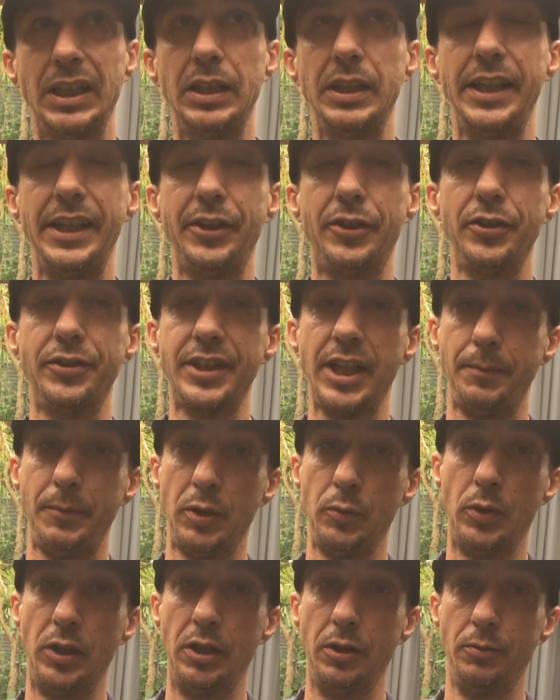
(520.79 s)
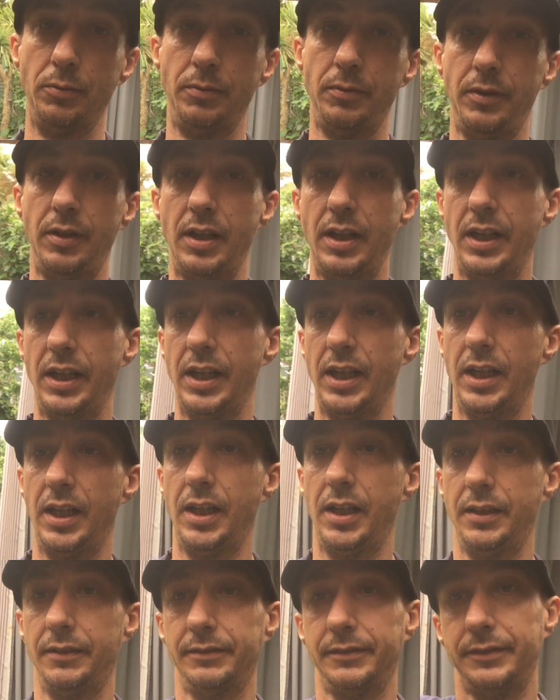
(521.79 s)
It could take me a while.
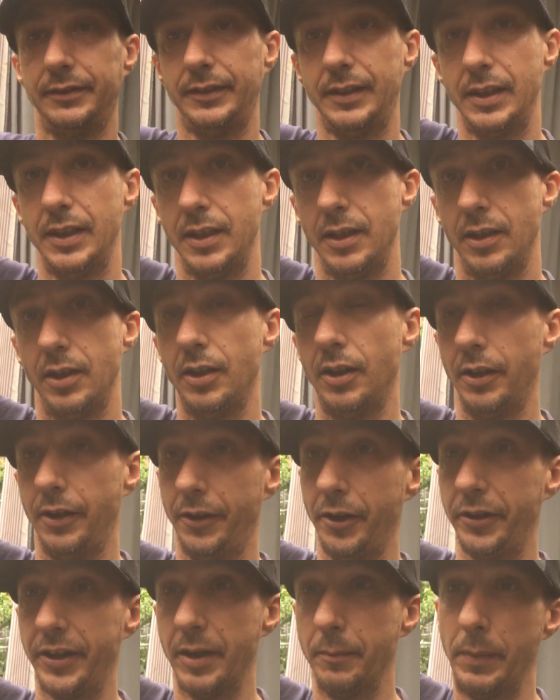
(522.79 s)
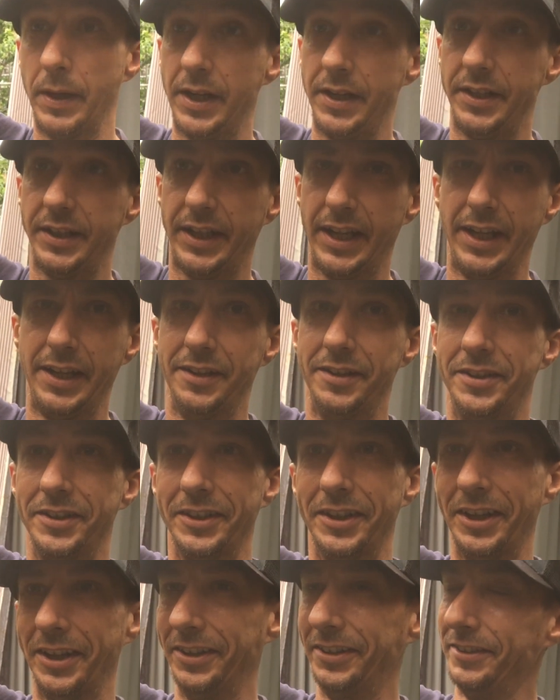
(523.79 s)
I don't get paid again
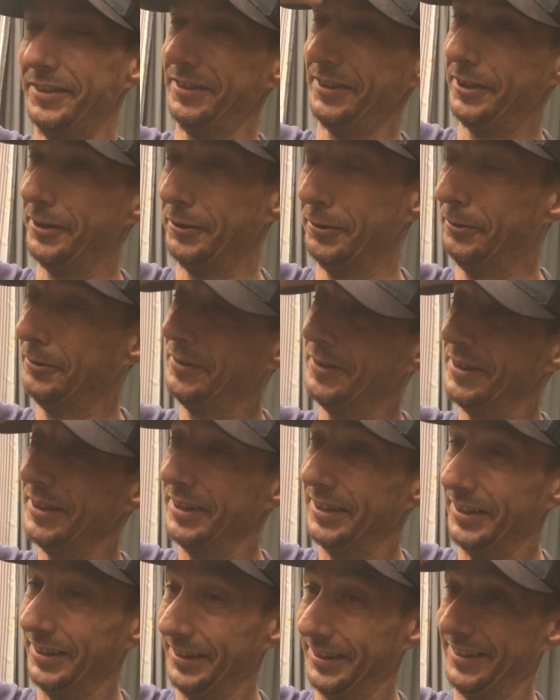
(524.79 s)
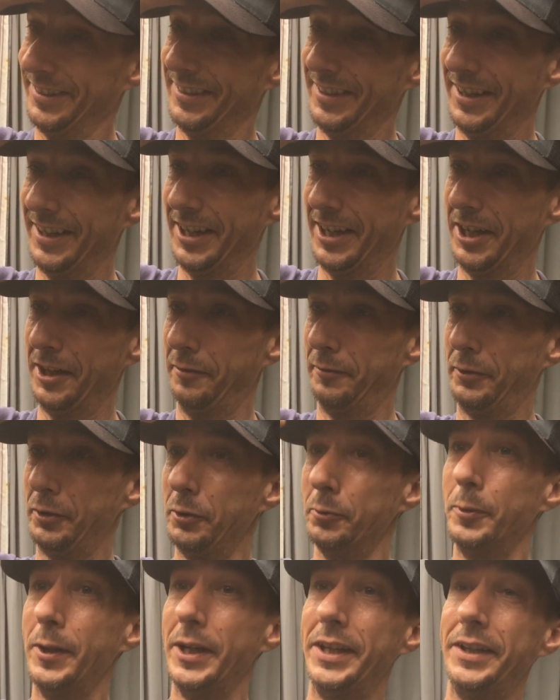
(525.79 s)
until a
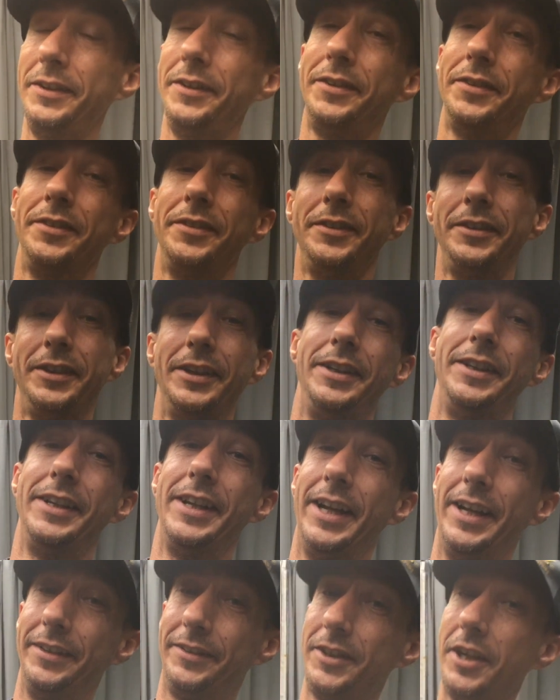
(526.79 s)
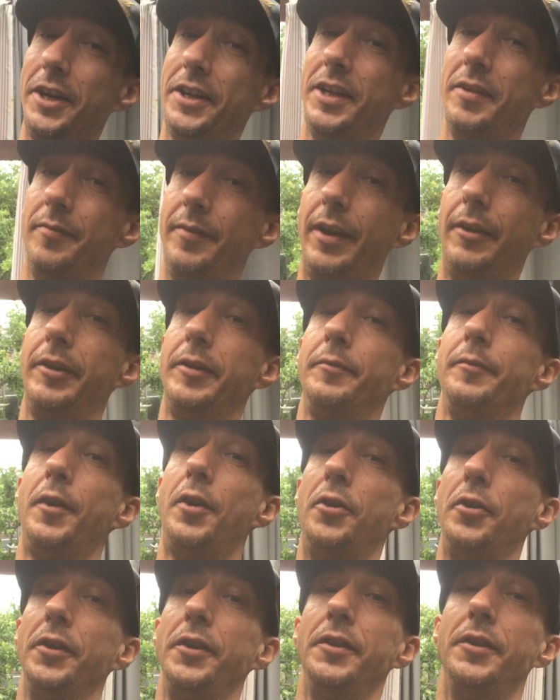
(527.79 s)
few weeks, and then that is cutting it very
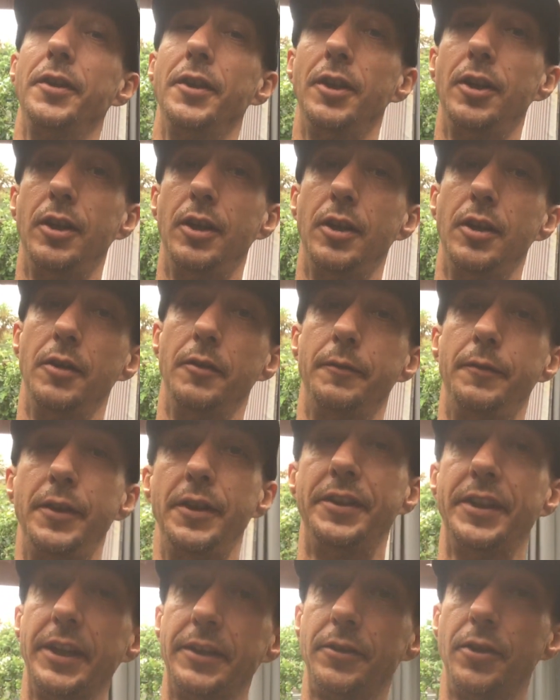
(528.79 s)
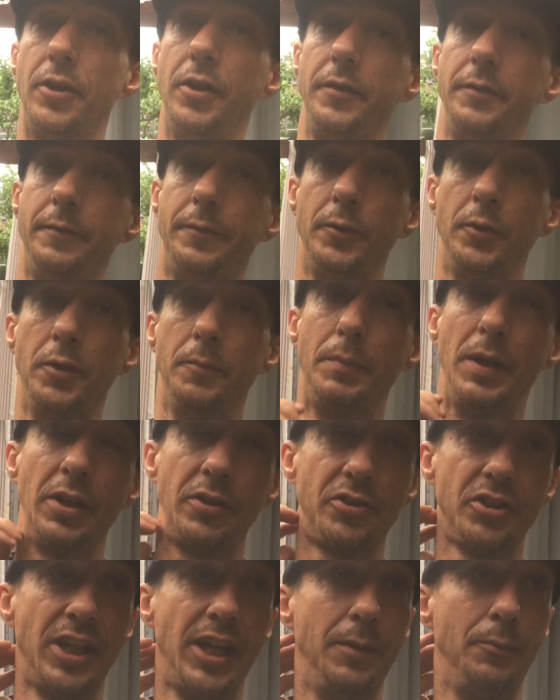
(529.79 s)
fine for the deadline for
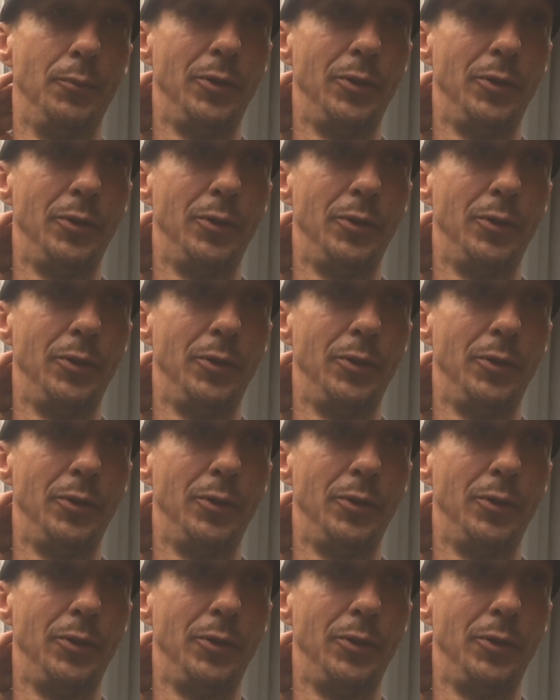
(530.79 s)
Bugjam,